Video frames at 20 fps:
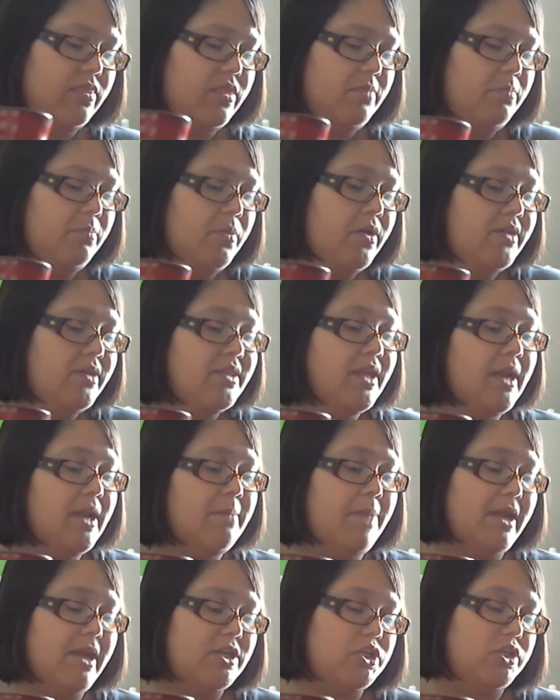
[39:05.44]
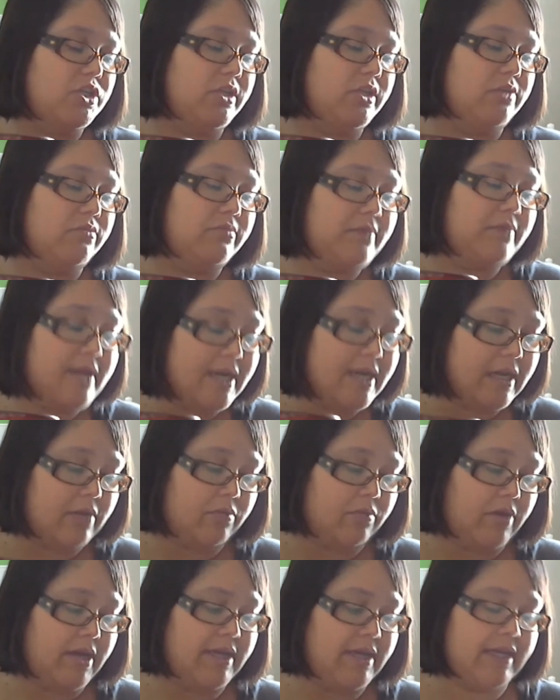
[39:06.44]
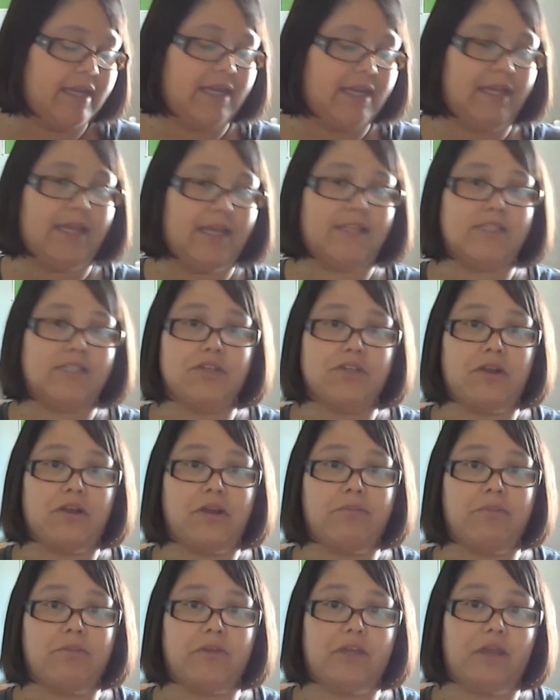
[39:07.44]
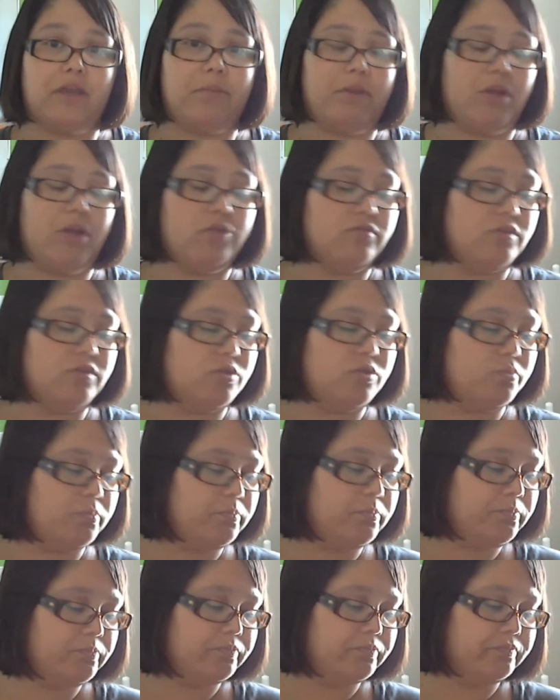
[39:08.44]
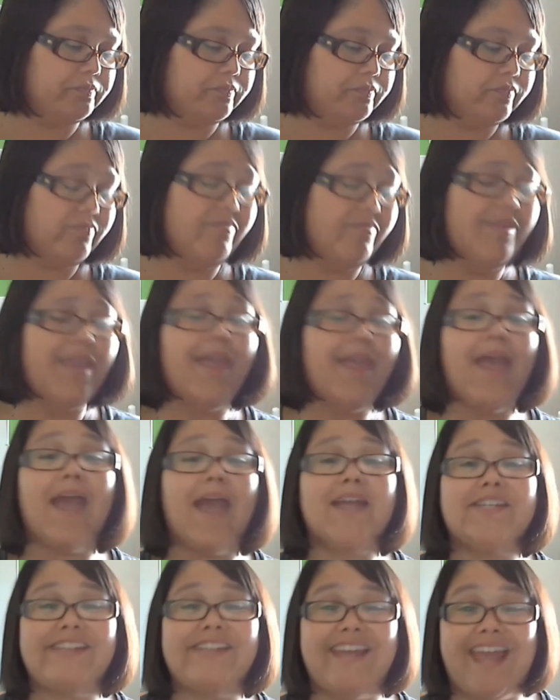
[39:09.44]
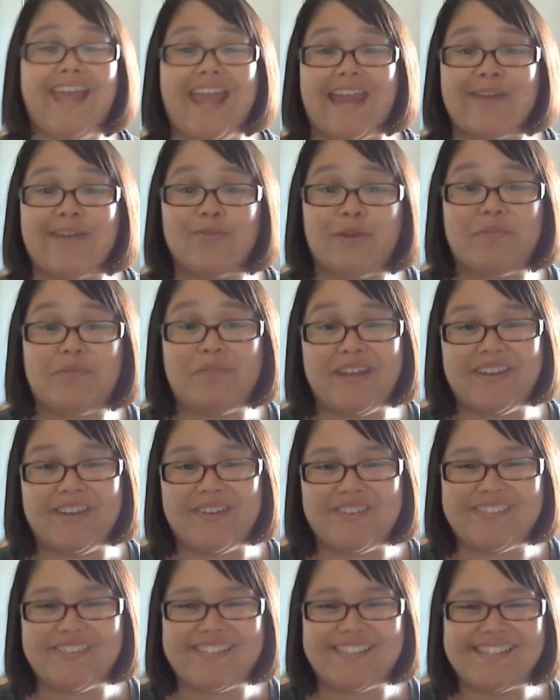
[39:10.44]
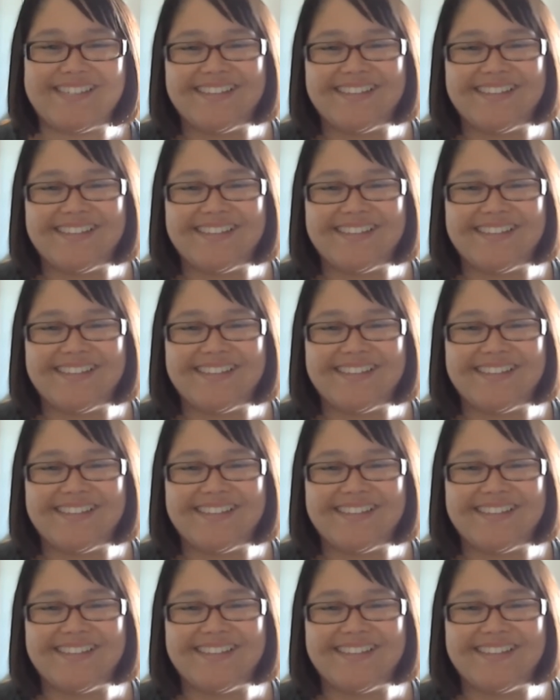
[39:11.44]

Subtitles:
book that I'm actually reading, and again, sorry, I'm looking at my notes. I actually handwrote my notes.